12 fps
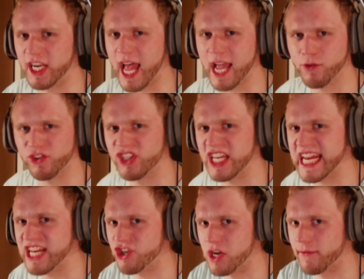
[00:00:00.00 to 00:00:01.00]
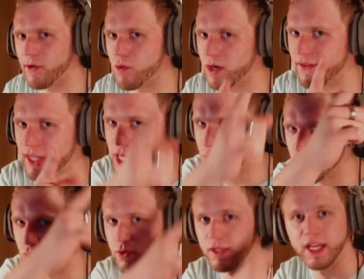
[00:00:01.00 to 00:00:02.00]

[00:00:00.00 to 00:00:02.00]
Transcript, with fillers: and I will see each and every one of you